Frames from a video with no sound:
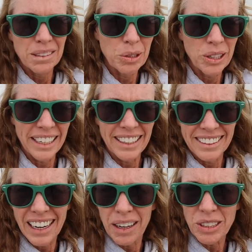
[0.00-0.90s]
Good morning.
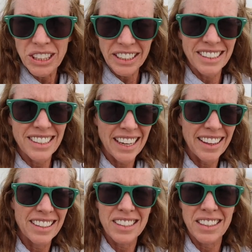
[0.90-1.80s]
I wish I could say
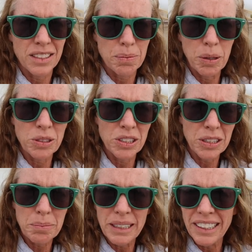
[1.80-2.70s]
that it's the
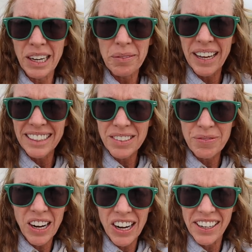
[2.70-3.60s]
exposure, but no, that's
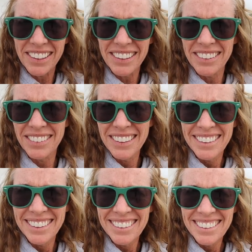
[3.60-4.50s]
fog.
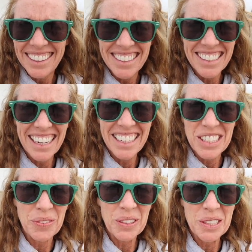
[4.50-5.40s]
And today
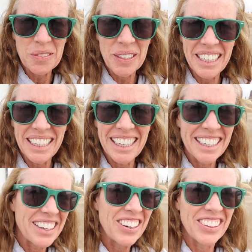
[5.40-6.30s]
is supposed to be
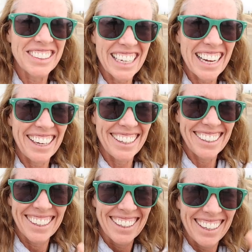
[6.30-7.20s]
an
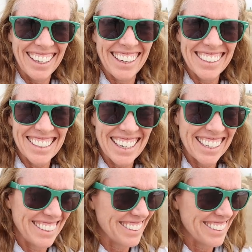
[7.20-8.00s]
all-day hay day.